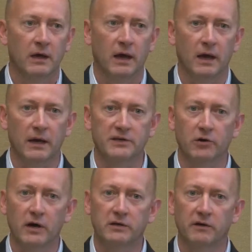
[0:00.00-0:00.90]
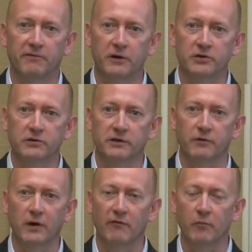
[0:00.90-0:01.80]
And as elected officials, if
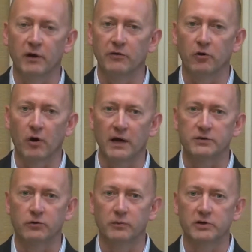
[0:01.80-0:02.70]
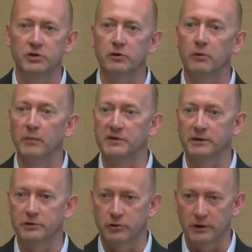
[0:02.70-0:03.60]
you haven't been in the classroom this year, you're
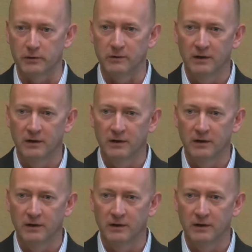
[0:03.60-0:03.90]
missing a treat.